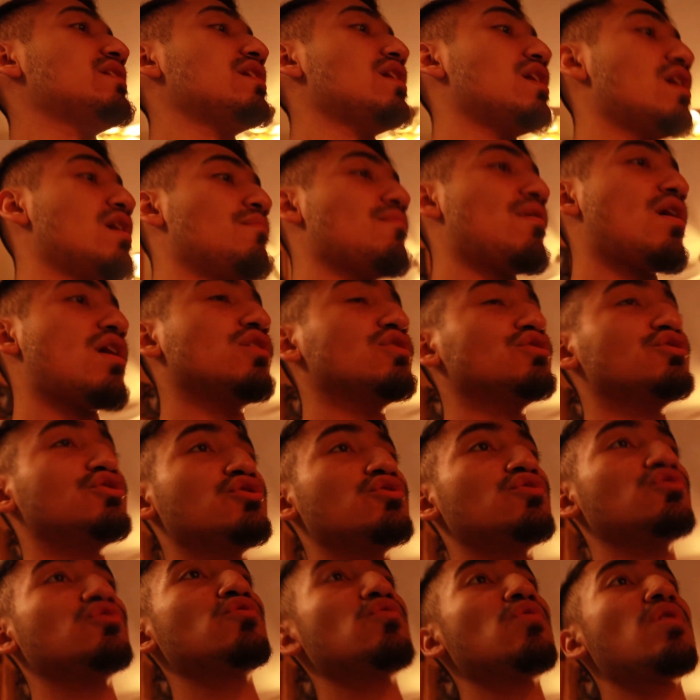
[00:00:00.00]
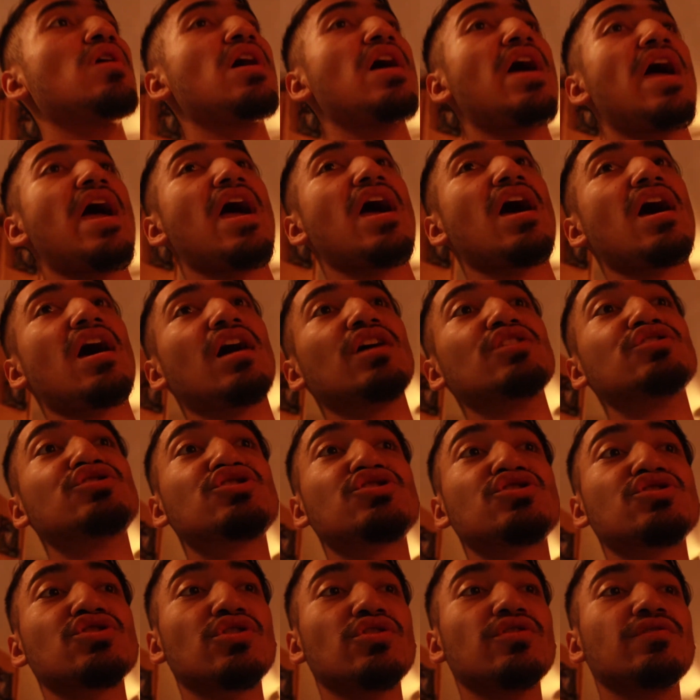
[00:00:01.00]
I'll do a
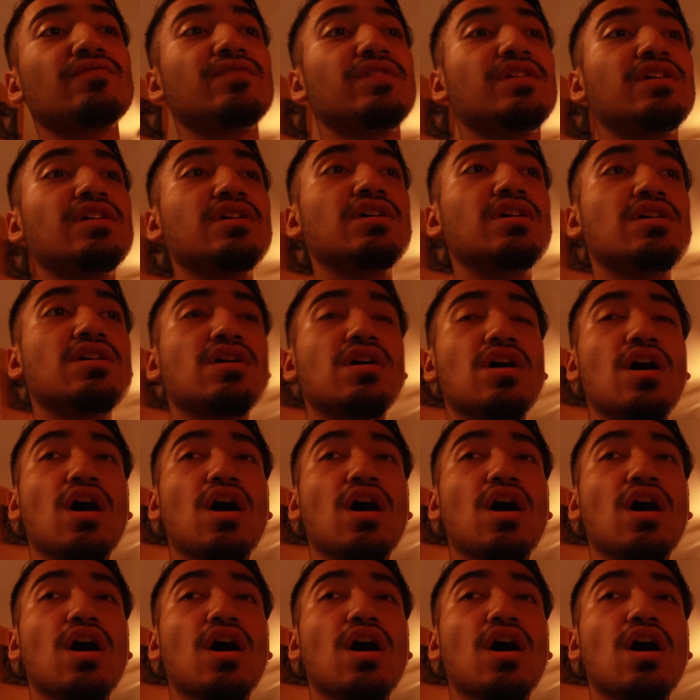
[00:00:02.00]
serving